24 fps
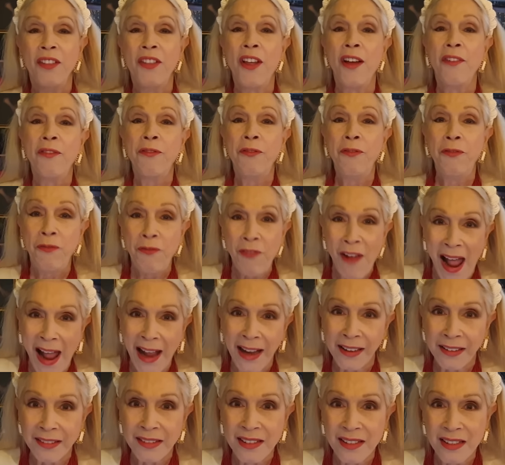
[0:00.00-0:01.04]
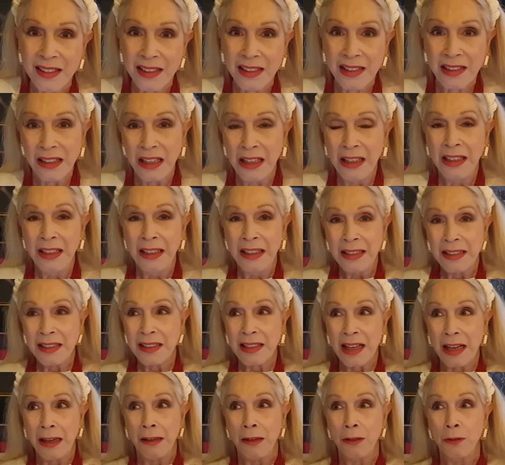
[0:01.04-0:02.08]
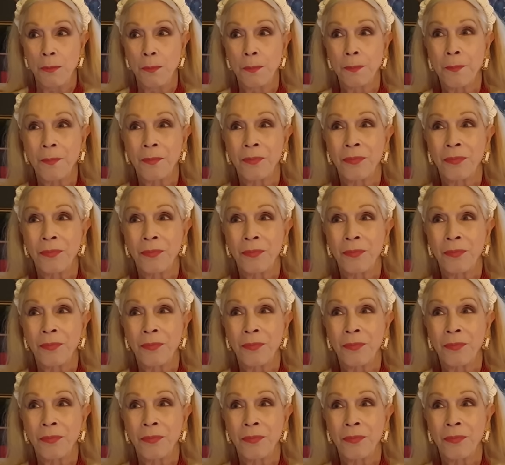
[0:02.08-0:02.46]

the facts. So